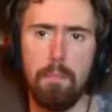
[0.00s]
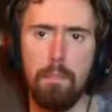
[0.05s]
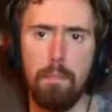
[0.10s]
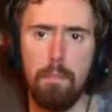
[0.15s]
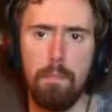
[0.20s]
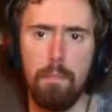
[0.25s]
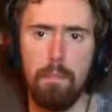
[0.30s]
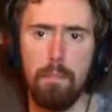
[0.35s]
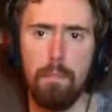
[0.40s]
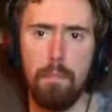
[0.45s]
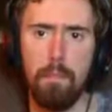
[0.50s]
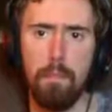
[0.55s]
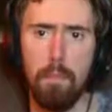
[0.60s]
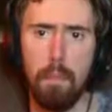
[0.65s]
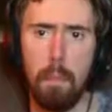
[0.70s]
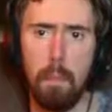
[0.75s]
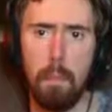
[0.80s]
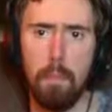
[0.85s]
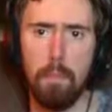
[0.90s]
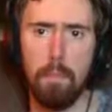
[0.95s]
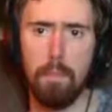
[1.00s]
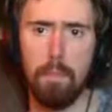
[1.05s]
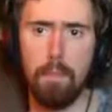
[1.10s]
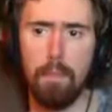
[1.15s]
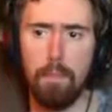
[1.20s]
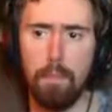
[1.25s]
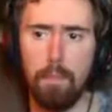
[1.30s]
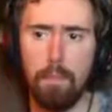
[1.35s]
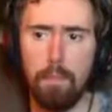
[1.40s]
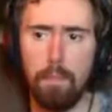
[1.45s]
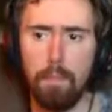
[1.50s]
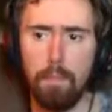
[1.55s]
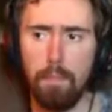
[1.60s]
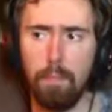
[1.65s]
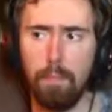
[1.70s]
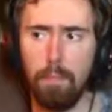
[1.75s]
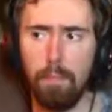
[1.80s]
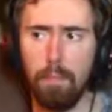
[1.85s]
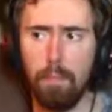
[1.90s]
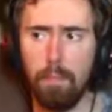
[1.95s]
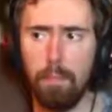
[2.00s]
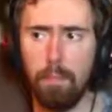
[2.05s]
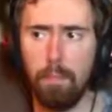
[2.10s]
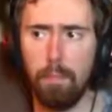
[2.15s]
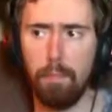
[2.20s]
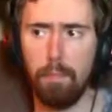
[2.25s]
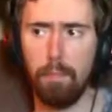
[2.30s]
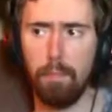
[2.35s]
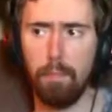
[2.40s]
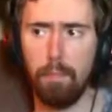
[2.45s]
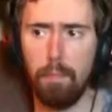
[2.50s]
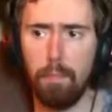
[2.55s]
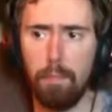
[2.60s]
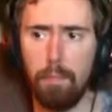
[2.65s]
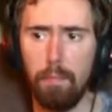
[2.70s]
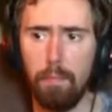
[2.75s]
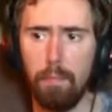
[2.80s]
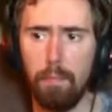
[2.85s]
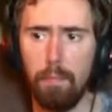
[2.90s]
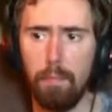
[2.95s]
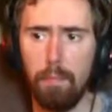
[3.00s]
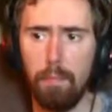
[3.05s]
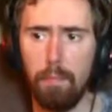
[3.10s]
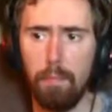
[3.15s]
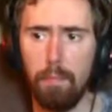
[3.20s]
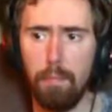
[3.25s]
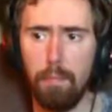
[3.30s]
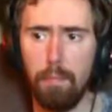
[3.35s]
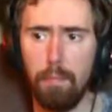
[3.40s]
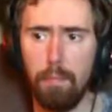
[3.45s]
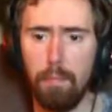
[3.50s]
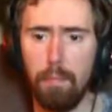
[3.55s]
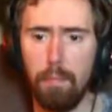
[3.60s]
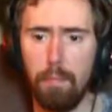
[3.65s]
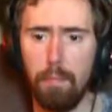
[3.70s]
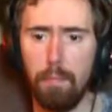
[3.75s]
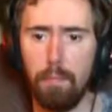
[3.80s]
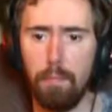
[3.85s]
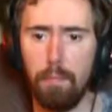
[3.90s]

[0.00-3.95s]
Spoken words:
Nothing is said.